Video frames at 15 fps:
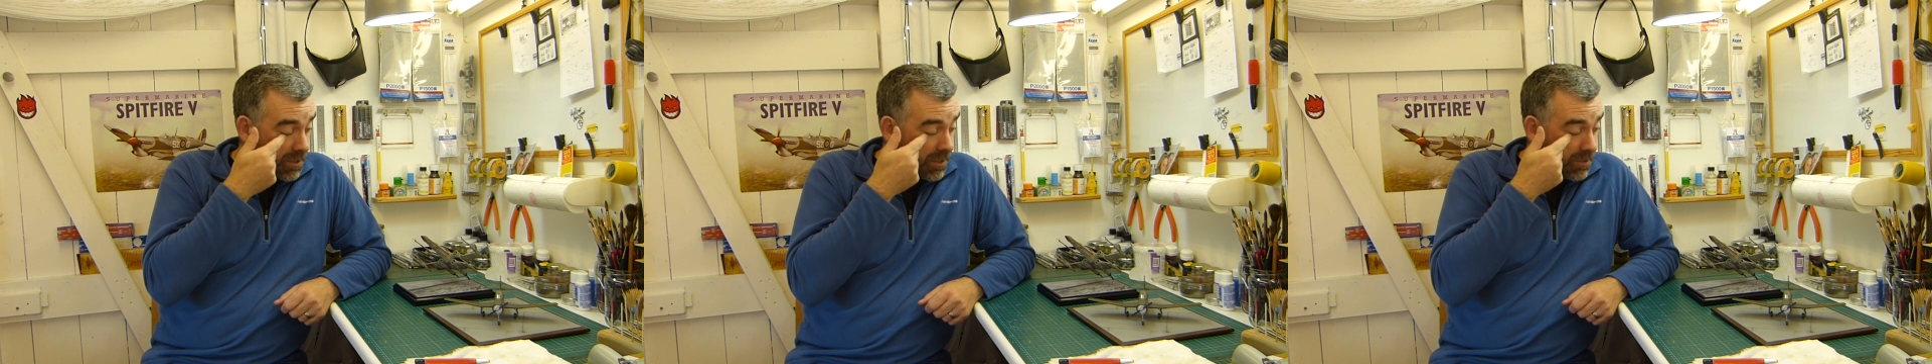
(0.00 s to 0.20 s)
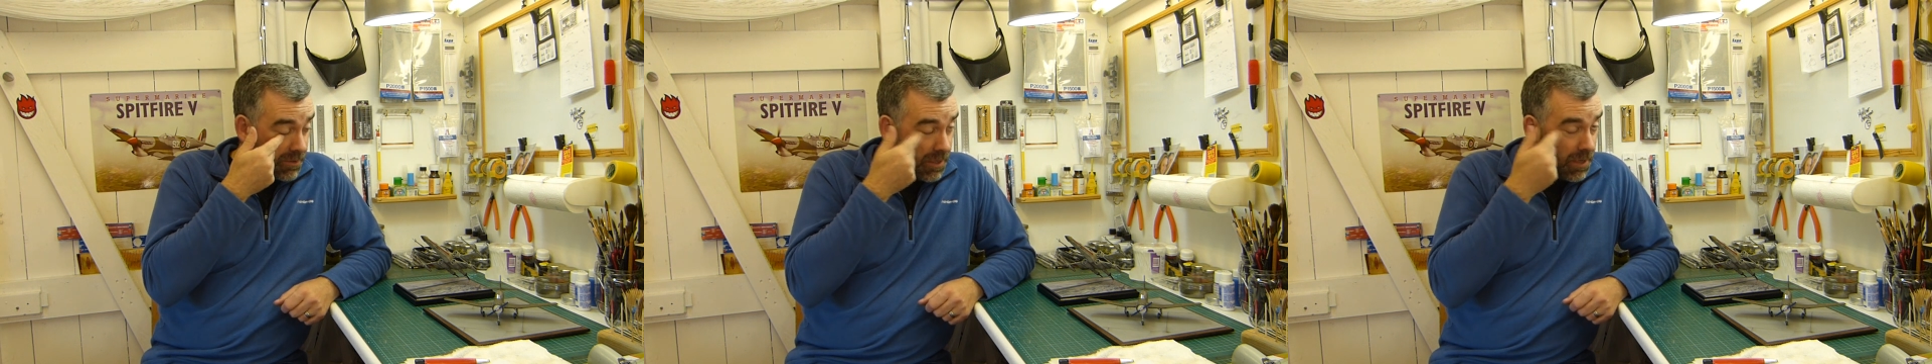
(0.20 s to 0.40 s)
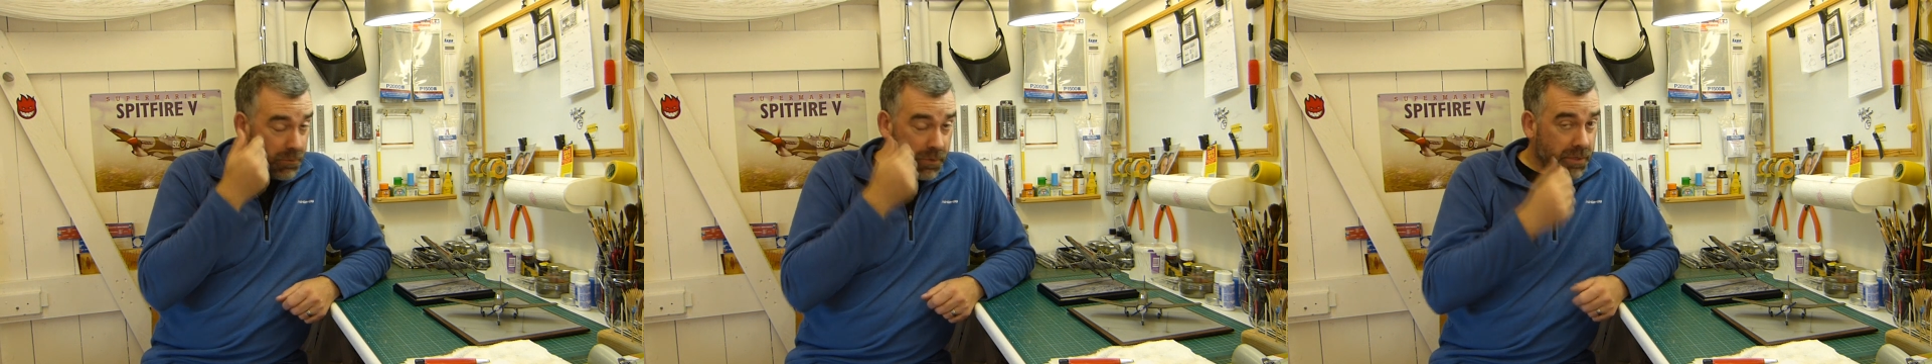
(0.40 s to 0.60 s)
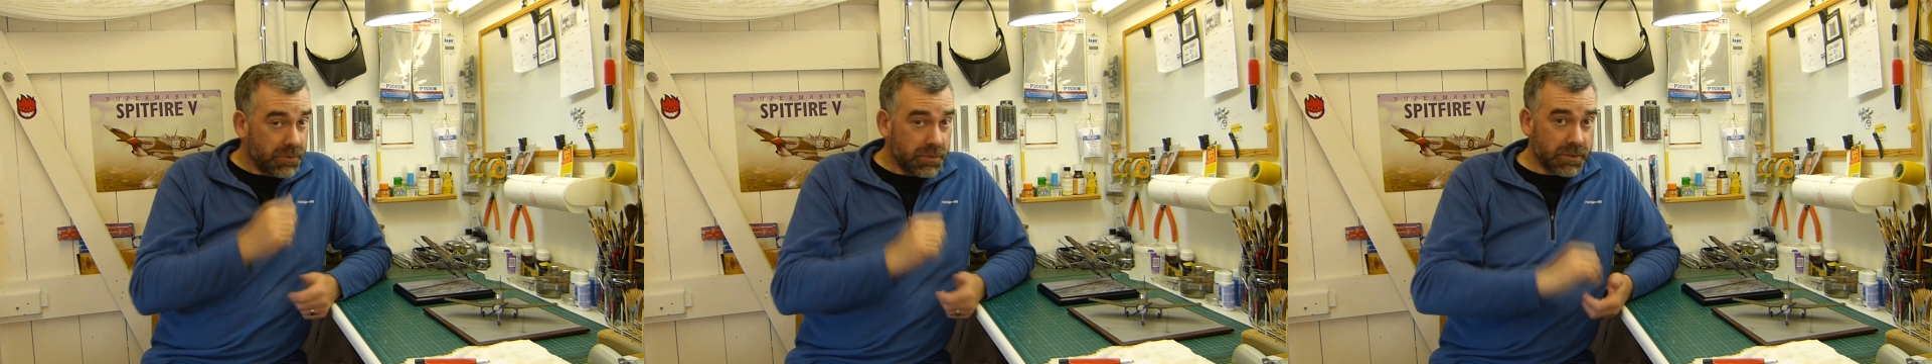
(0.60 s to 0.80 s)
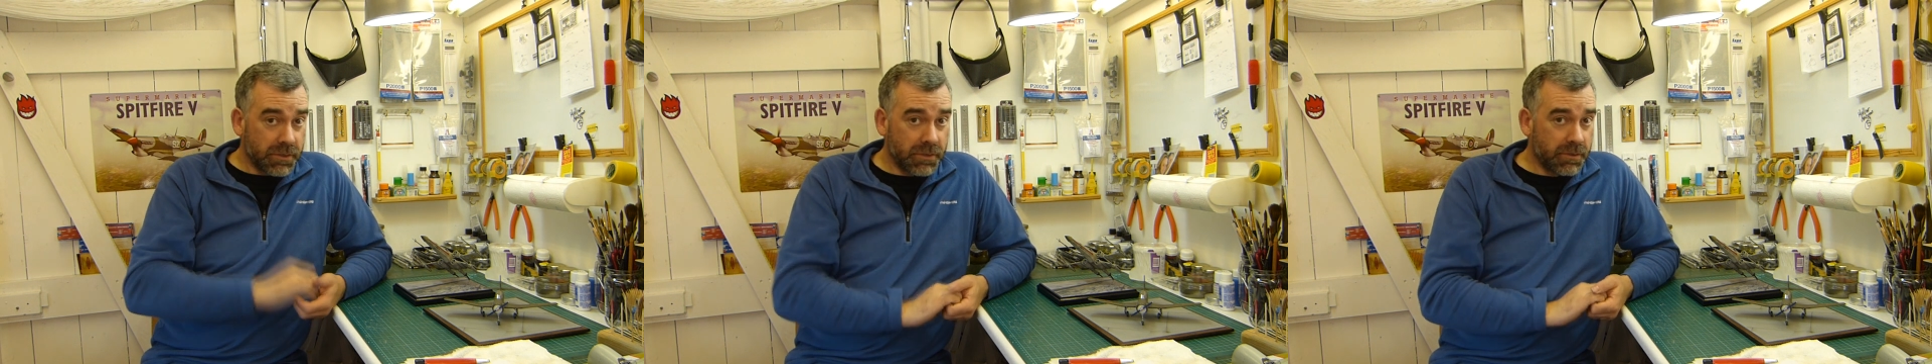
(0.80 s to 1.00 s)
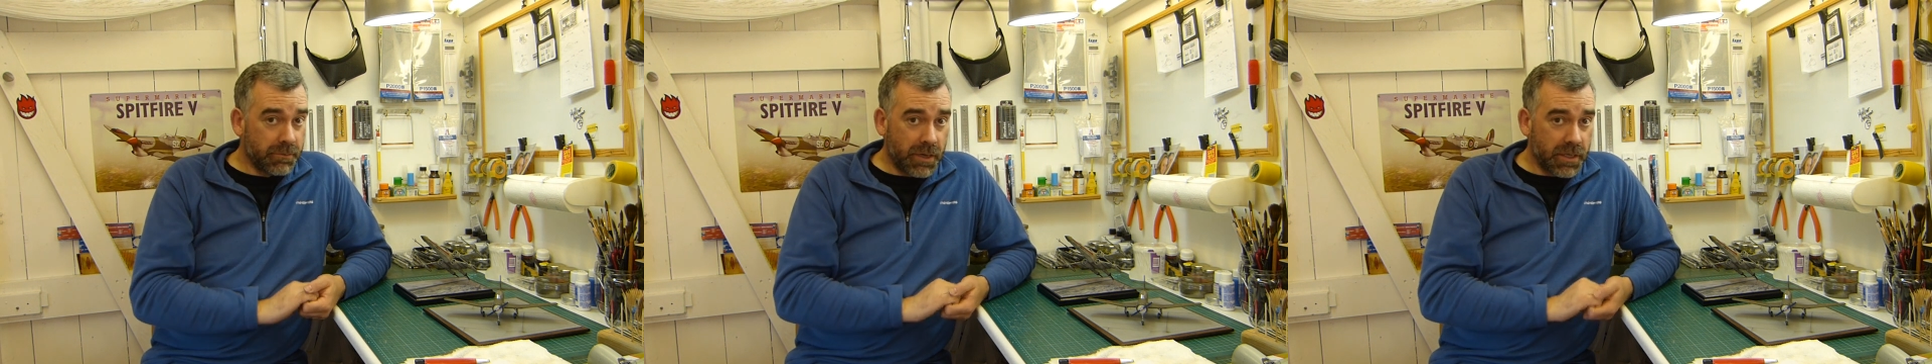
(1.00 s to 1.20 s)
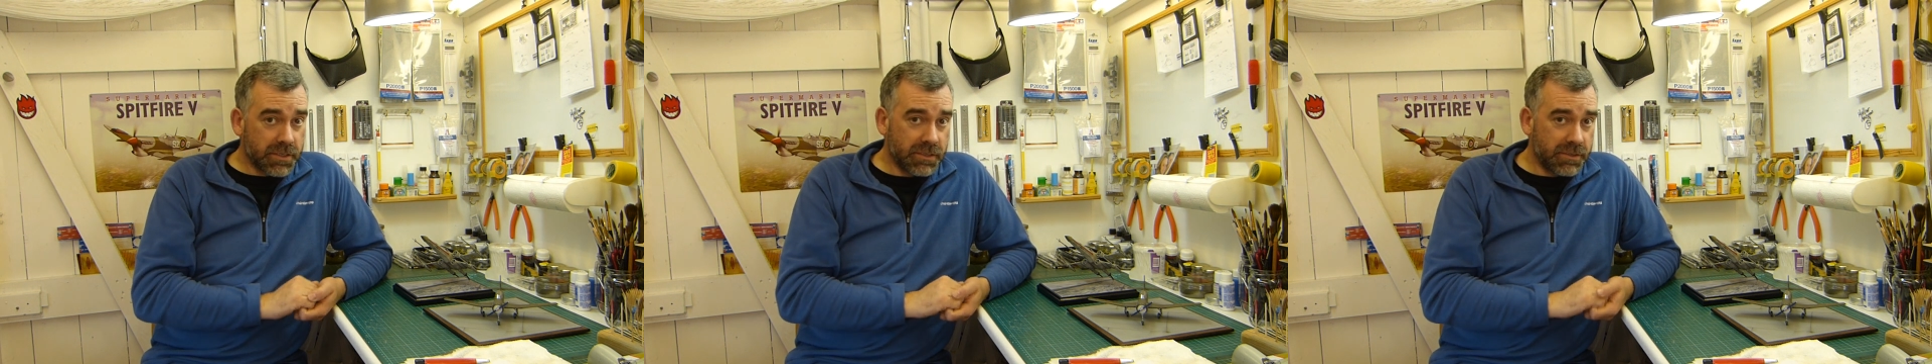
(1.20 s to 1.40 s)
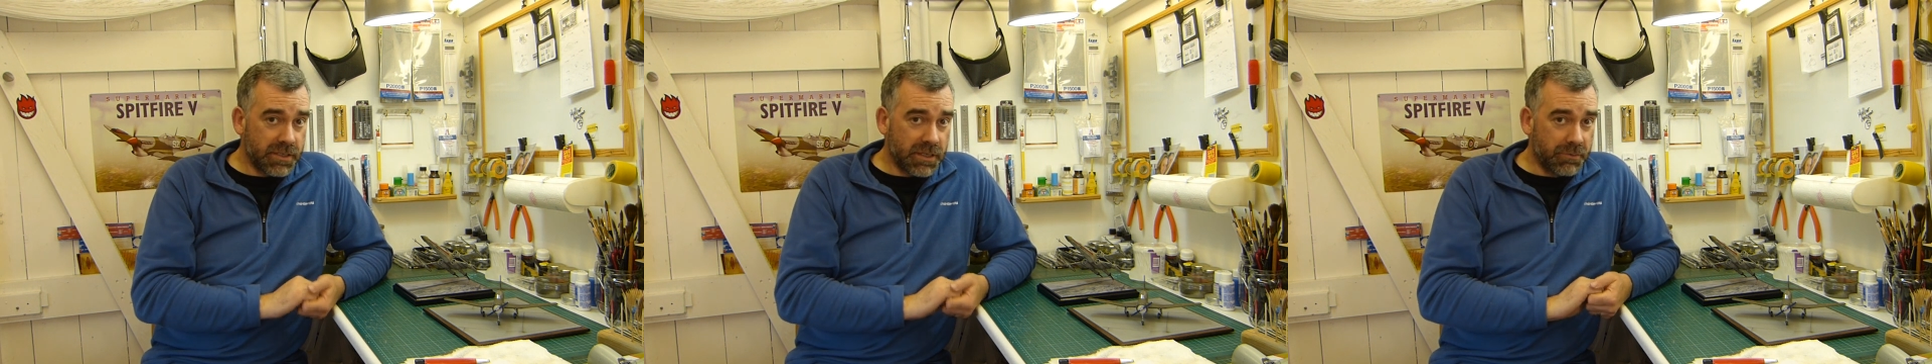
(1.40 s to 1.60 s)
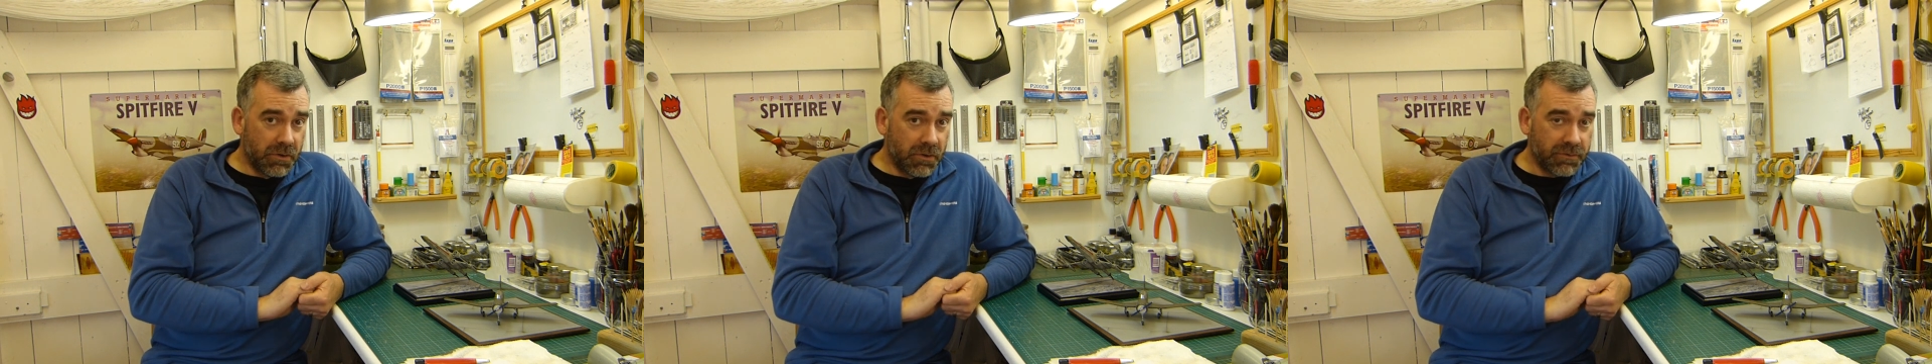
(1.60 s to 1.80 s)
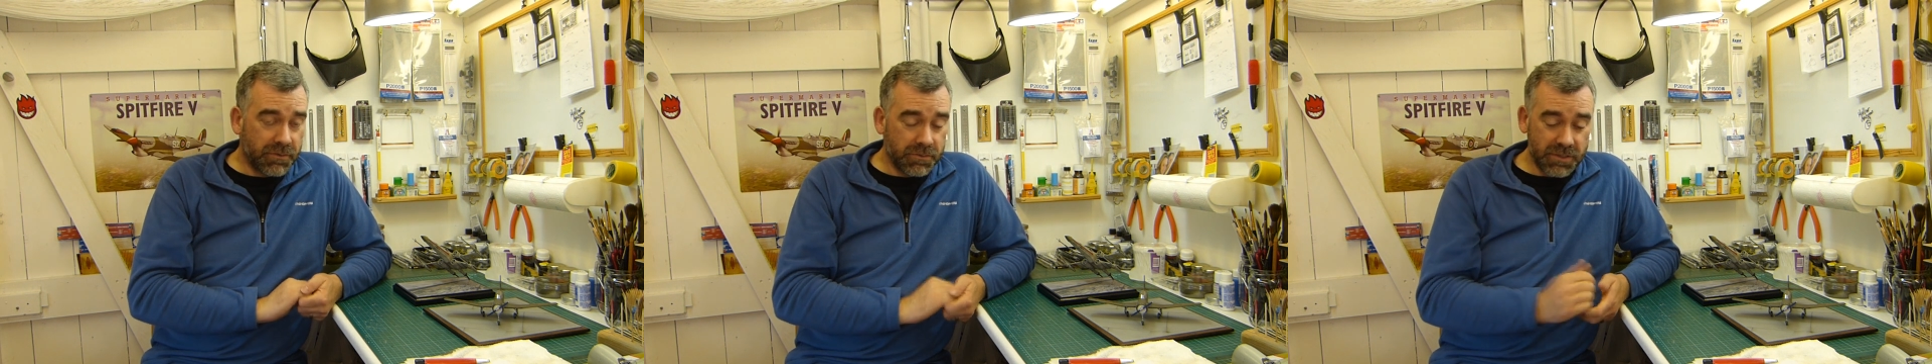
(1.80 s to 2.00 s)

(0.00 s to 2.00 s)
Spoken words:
And then when I took the masking tape off,